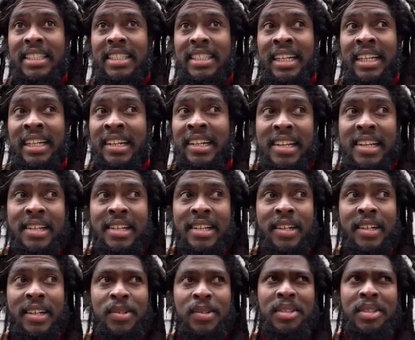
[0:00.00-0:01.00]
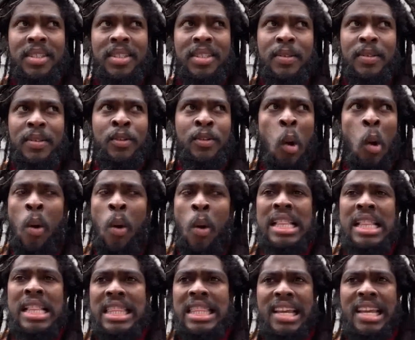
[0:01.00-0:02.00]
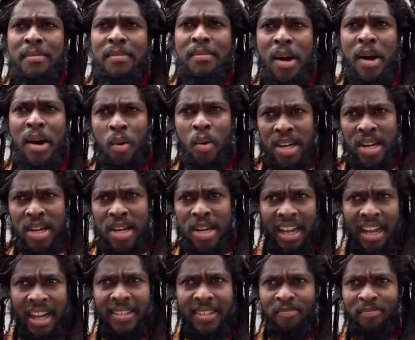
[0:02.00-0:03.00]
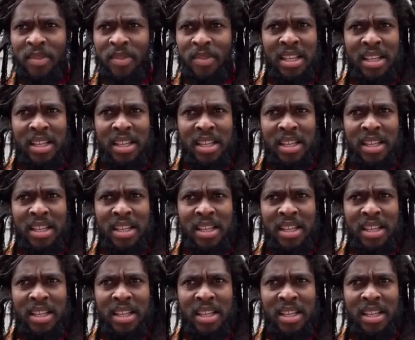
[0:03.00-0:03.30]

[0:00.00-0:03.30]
it's not clear because no one think about that